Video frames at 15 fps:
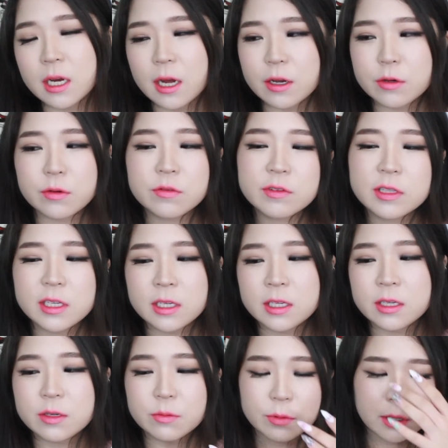I don't
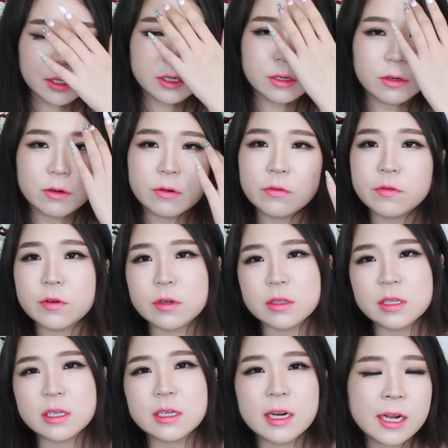really want to go for
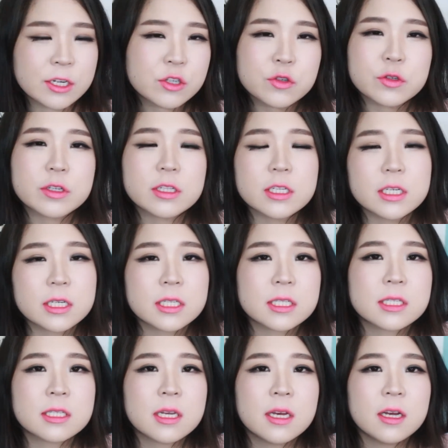the natural
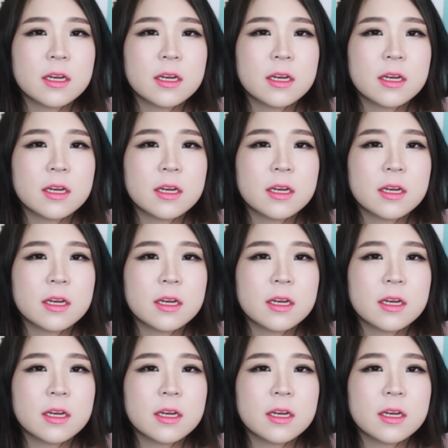looks,